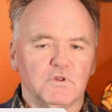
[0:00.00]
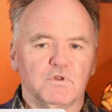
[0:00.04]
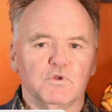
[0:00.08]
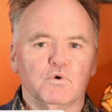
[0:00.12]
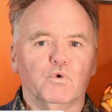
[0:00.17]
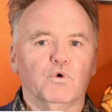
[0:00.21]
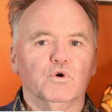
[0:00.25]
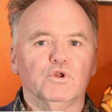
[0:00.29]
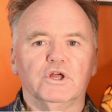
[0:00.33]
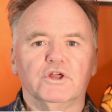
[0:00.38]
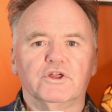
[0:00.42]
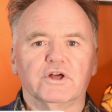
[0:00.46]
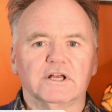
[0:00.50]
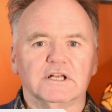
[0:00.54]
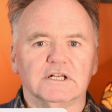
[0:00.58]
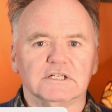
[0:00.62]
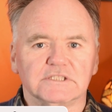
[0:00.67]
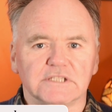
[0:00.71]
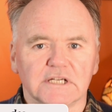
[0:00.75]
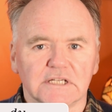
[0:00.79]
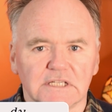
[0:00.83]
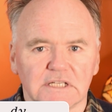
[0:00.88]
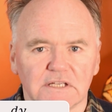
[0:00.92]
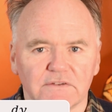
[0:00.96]
Only thing that
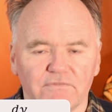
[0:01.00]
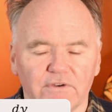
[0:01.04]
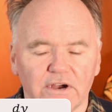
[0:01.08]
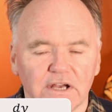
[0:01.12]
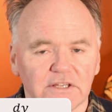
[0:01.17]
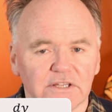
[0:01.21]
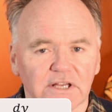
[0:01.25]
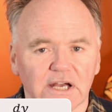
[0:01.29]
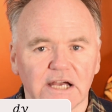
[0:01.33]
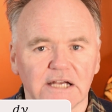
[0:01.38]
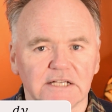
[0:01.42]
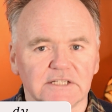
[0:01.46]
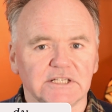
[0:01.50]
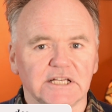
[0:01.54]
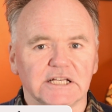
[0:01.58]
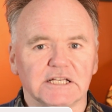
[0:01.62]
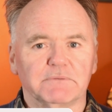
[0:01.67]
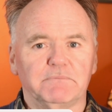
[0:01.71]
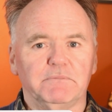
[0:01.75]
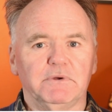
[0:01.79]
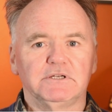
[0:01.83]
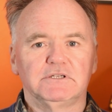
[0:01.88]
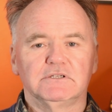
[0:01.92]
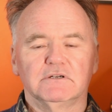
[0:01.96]
satisfies that is the
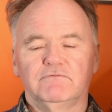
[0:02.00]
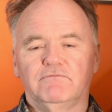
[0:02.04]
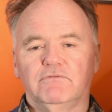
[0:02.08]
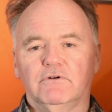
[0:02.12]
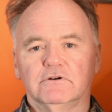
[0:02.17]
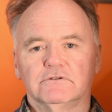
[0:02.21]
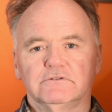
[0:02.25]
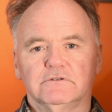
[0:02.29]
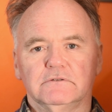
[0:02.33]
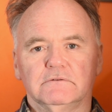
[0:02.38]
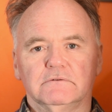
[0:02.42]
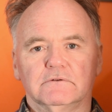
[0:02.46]
exponential function.